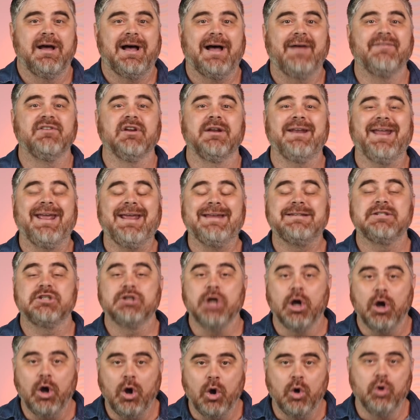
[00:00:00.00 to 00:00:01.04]
I've done a
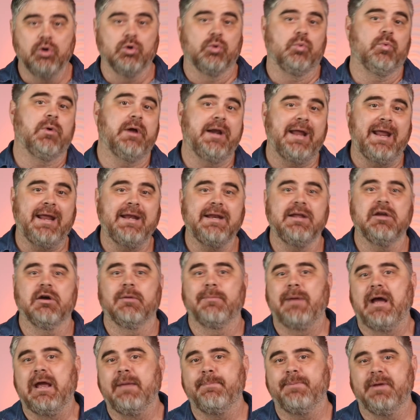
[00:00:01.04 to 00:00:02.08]
total 180
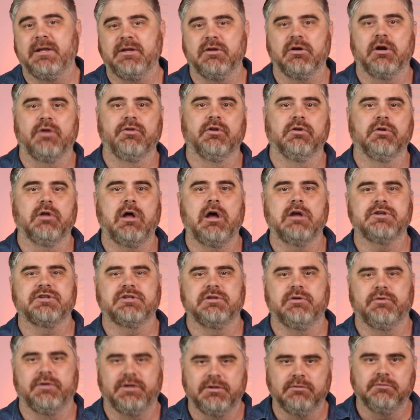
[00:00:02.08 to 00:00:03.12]
on my opinion on the
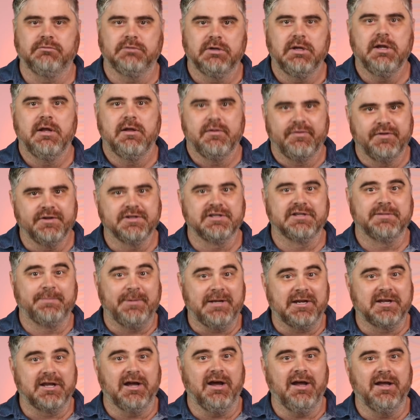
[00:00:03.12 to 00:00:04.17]
lawsuit, and this is
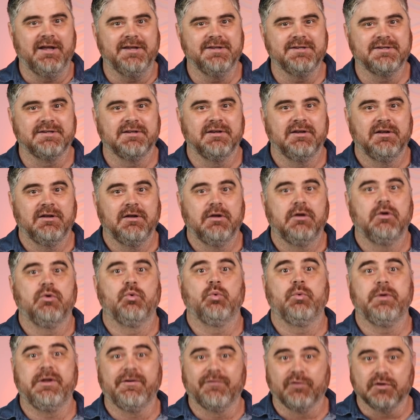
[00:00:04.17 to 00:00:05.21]
because
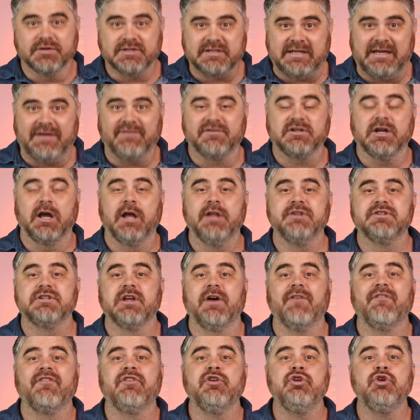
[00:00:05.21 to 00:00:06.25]
we've received tons
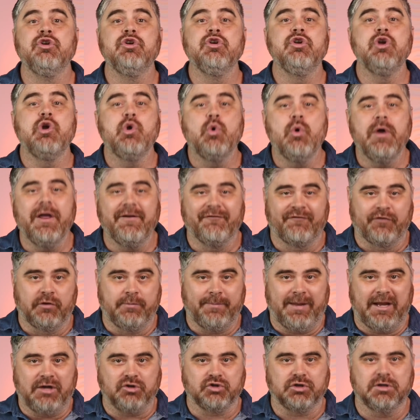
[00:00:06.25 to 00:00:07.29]
of new
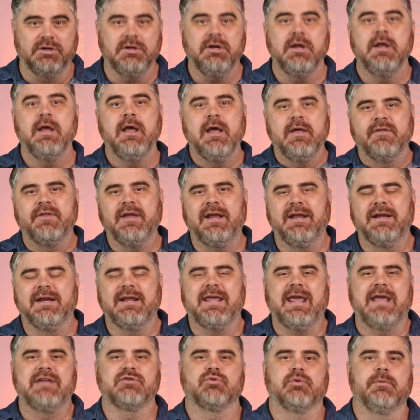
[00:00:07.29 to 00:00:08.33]
information that
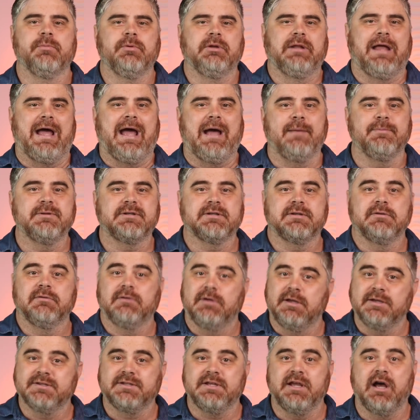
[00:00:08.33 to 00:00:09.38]
indicates Ripple Labs
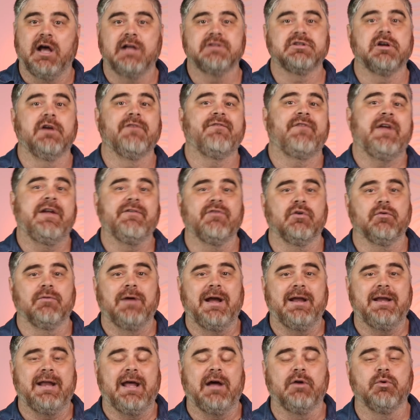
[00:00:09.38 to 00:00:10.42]
is the odds on favorite
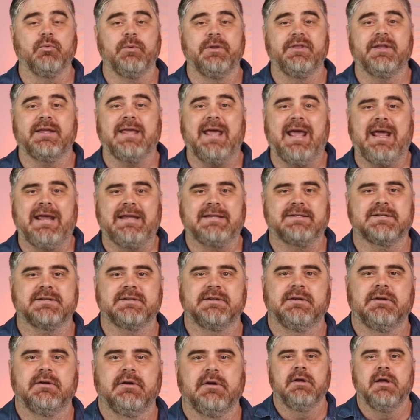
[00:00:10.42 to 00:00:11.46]
right now to win the case.